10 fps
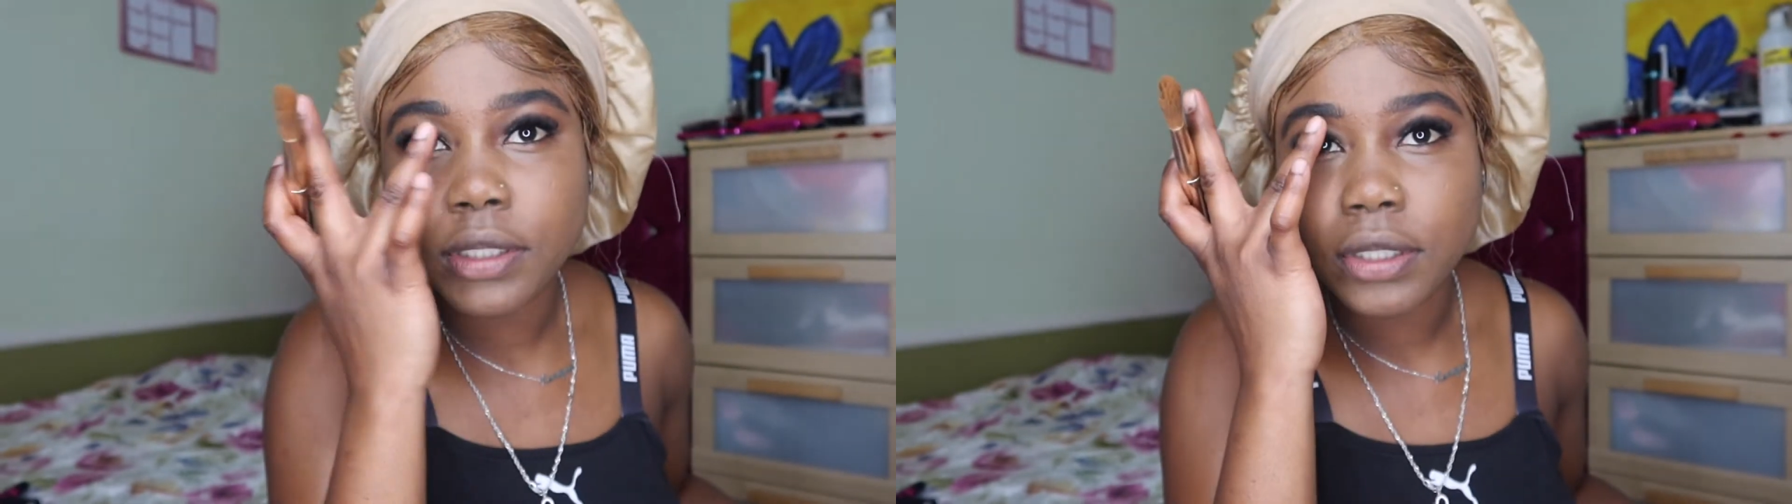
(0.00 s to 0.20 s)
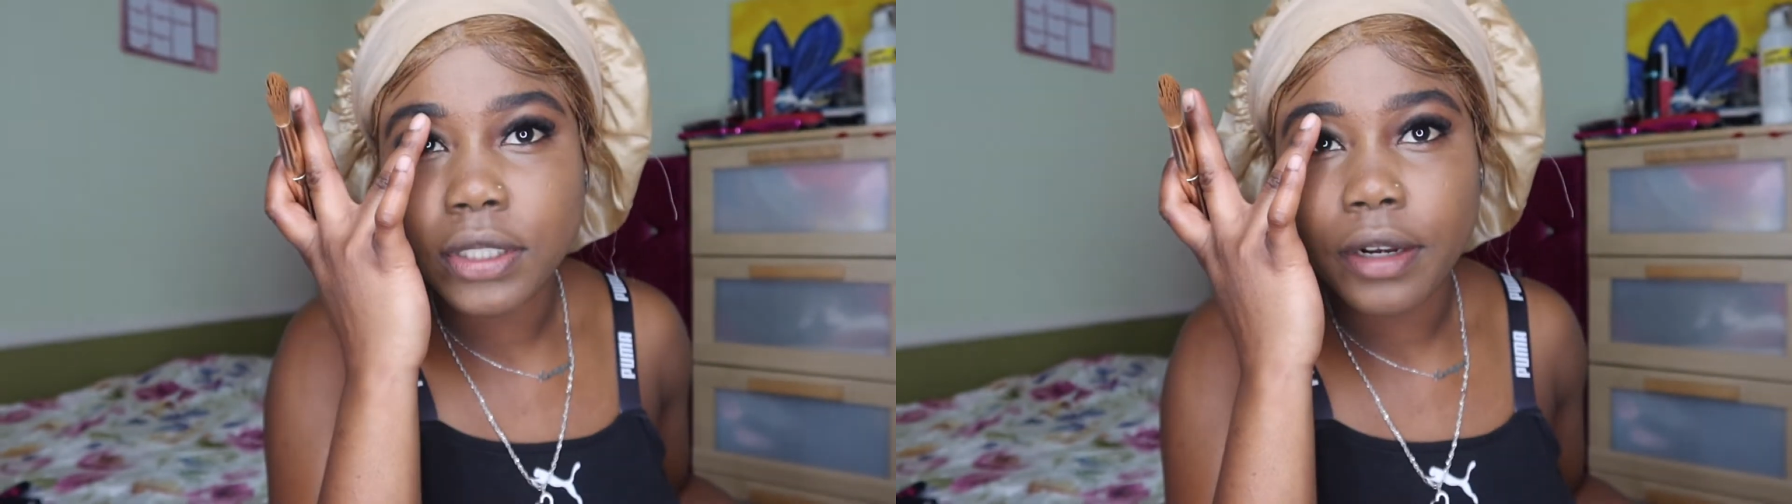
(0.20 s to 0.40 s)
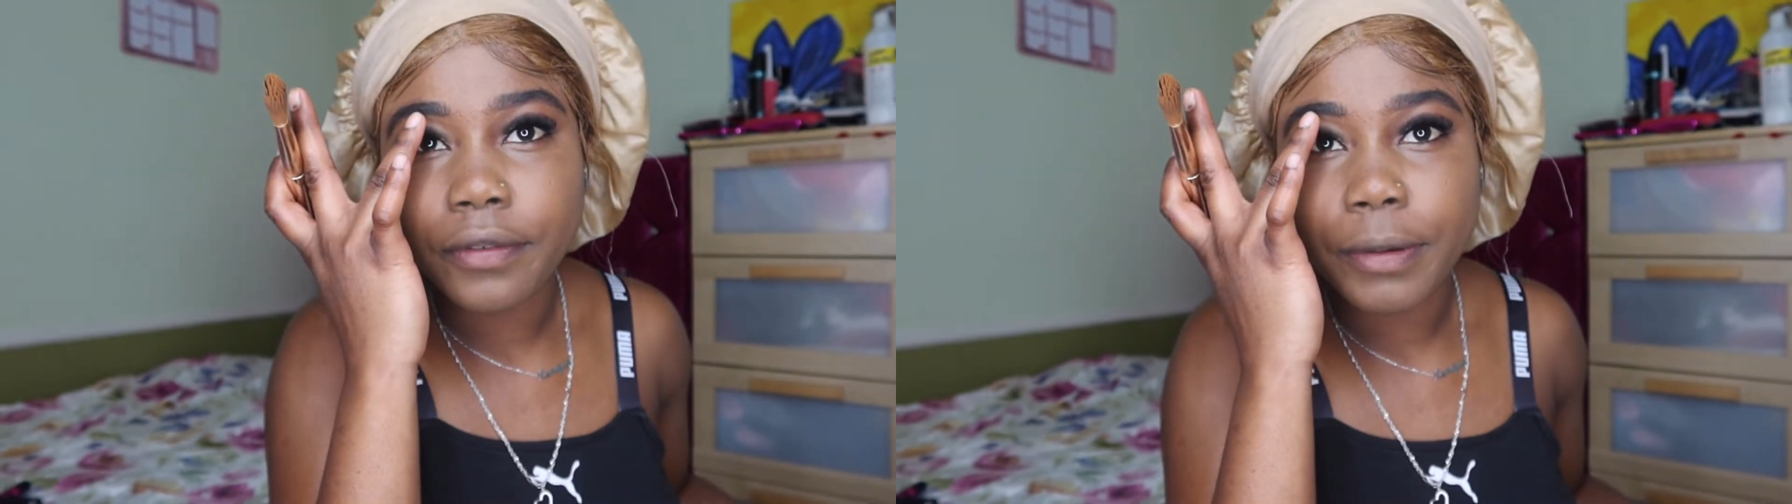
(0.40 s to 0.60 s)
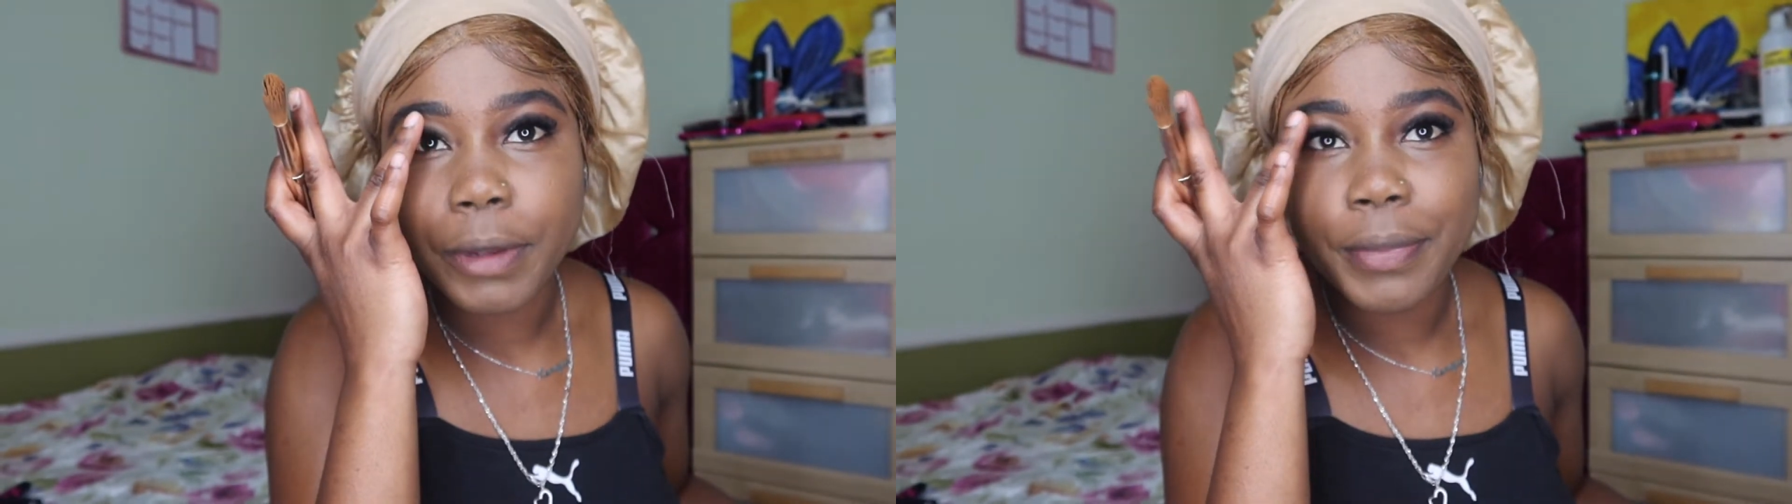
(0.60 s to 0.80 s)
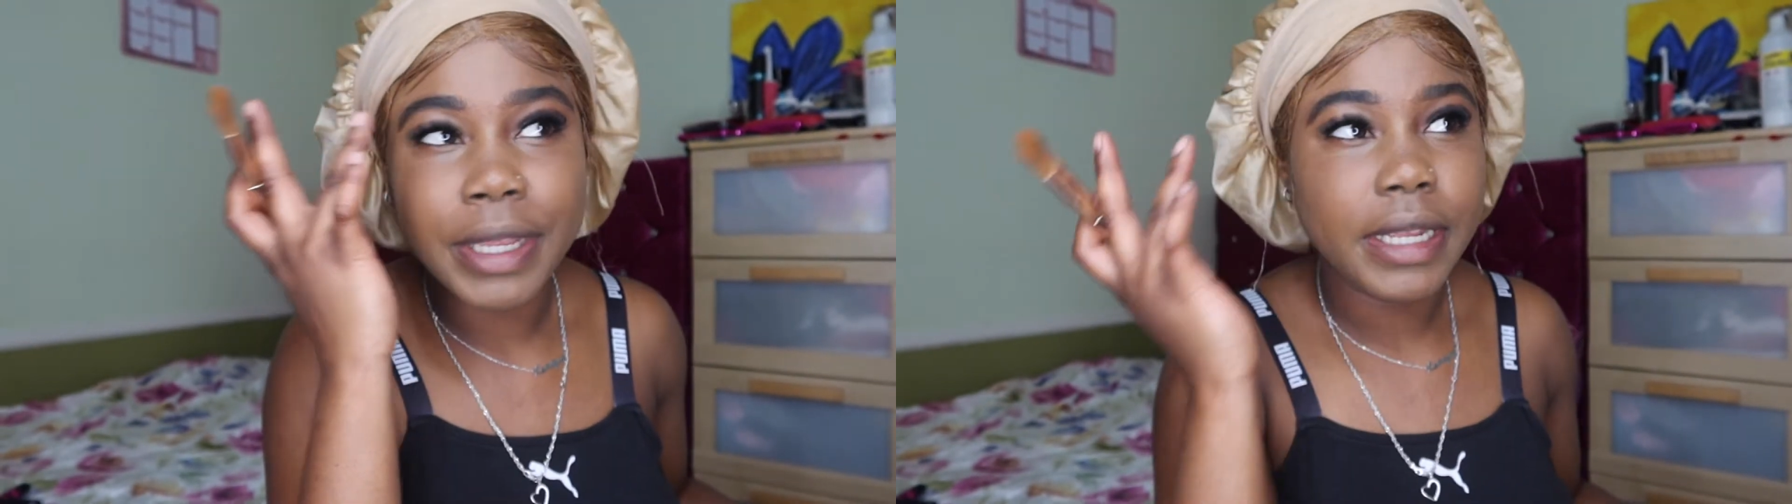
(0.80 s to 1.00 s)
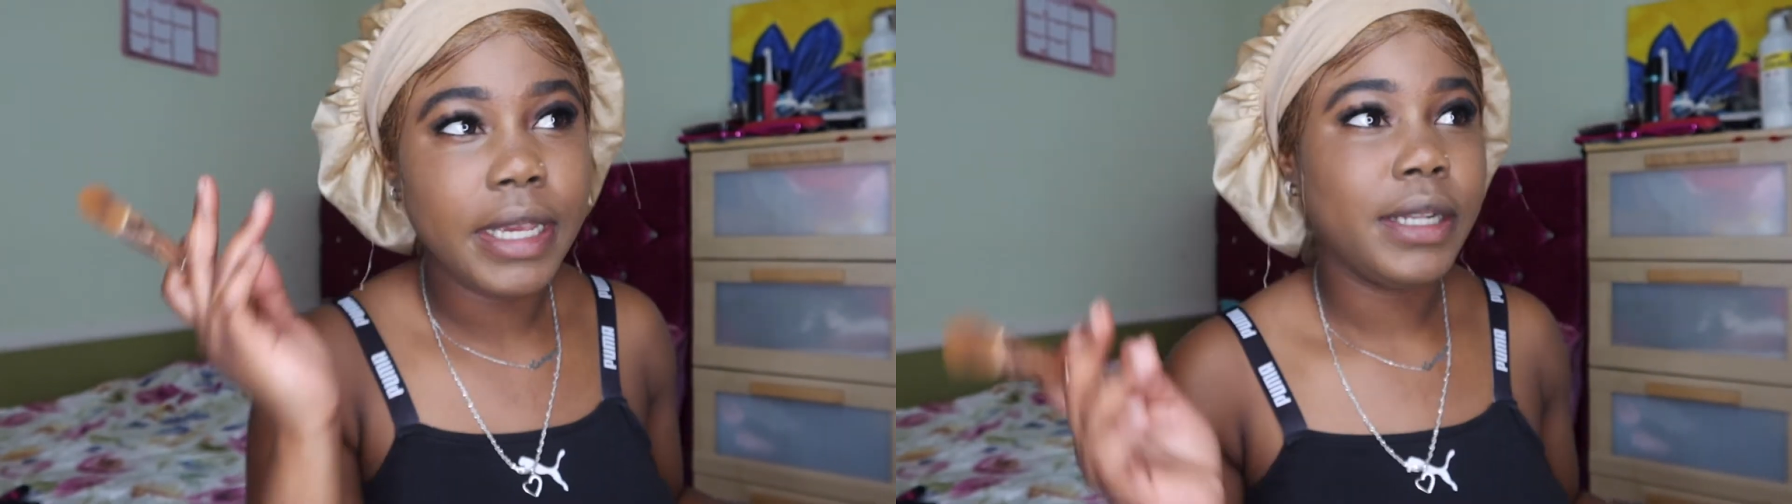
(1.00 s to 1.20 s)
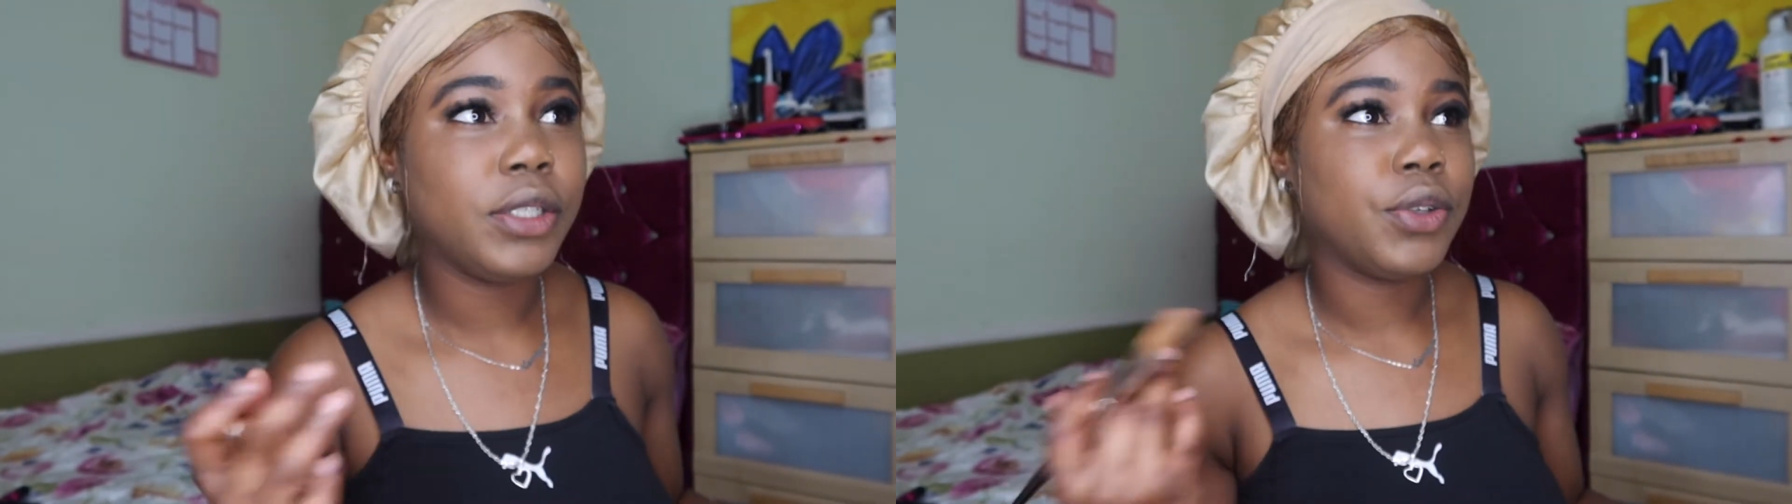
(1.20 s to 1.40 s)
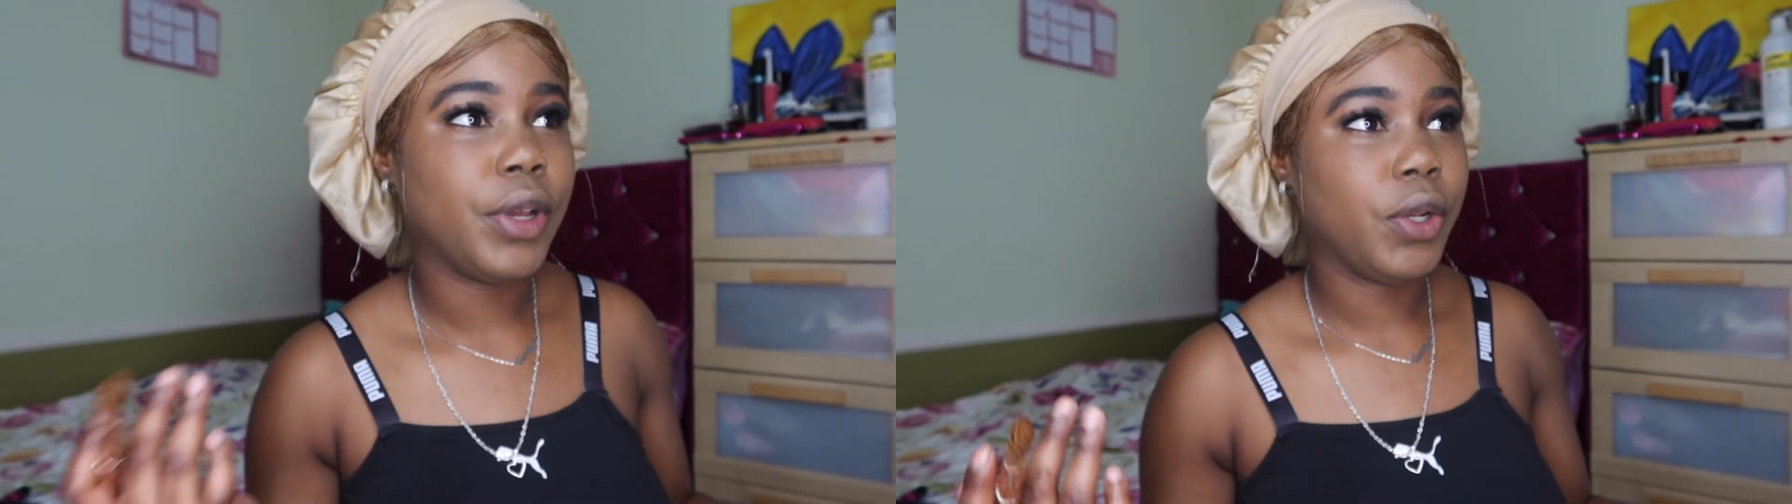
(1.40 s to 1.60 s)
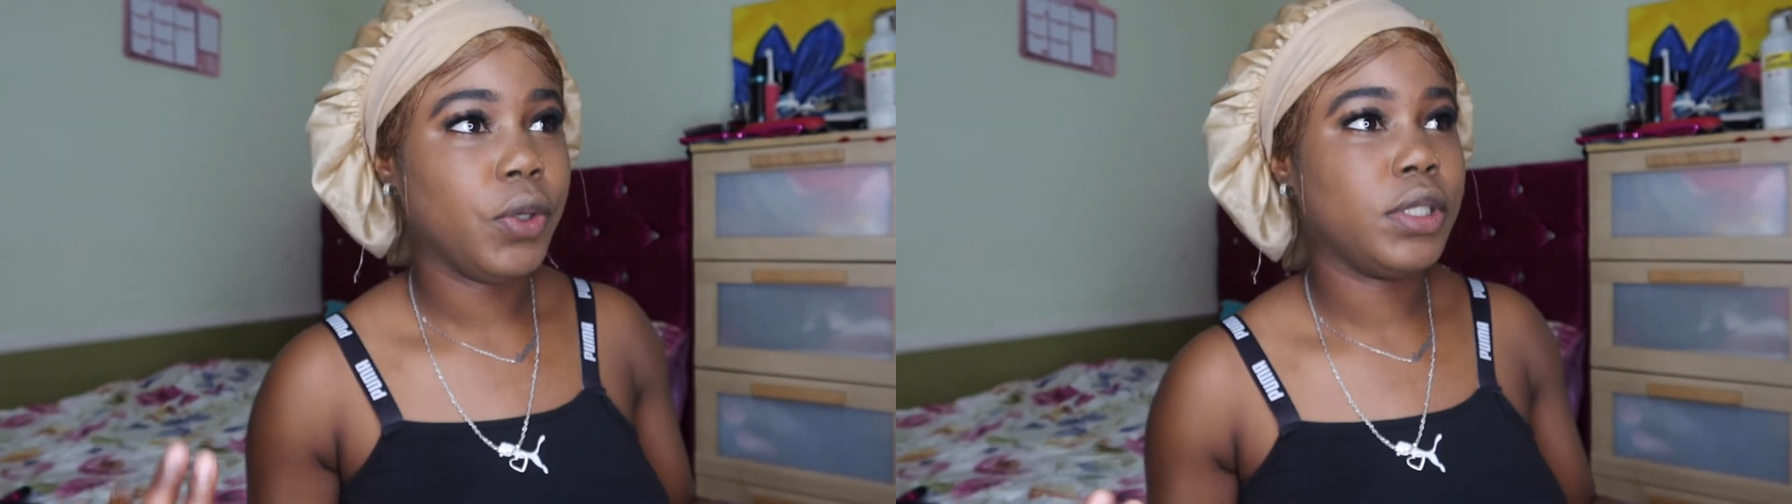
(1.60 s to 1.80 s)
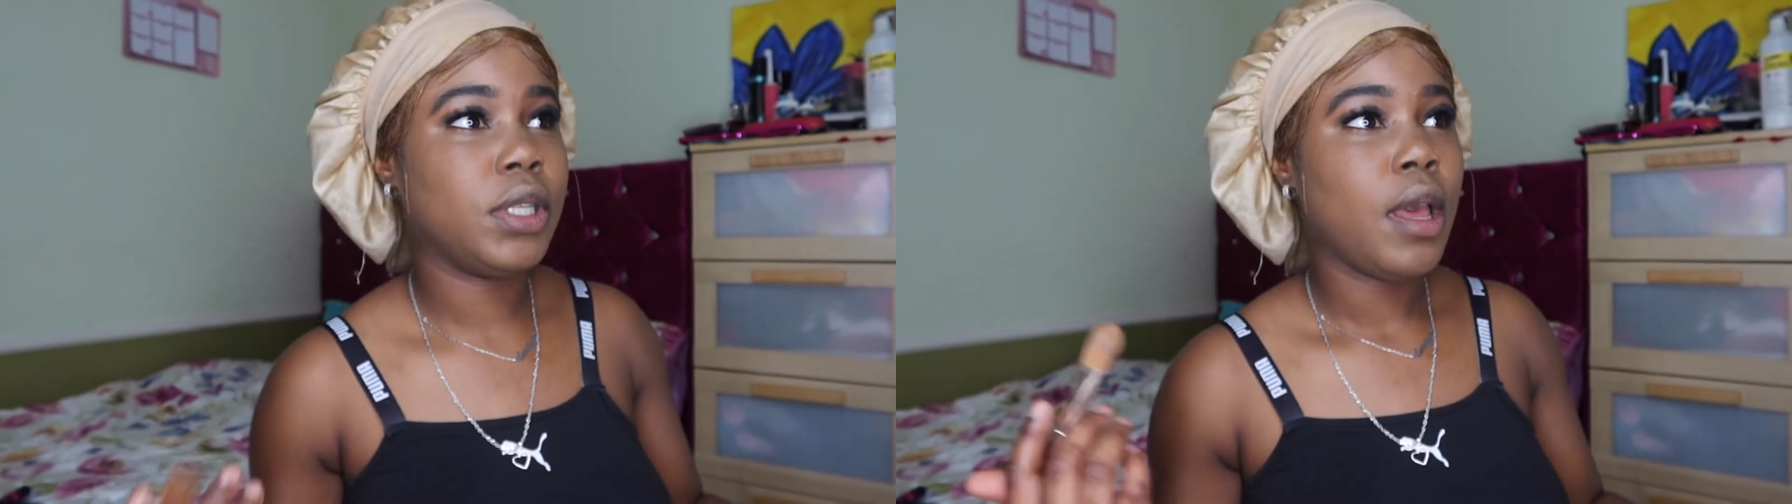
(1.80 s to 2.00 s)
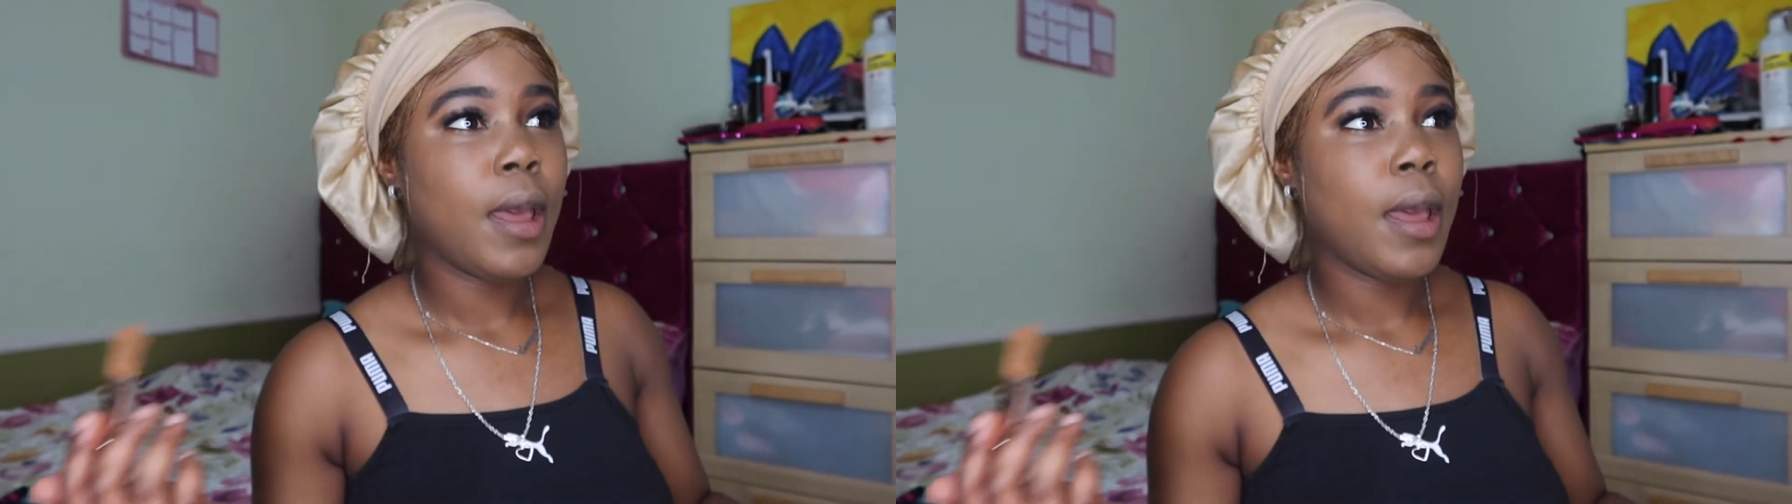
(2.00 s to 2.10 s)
You start from a bit in, so it looks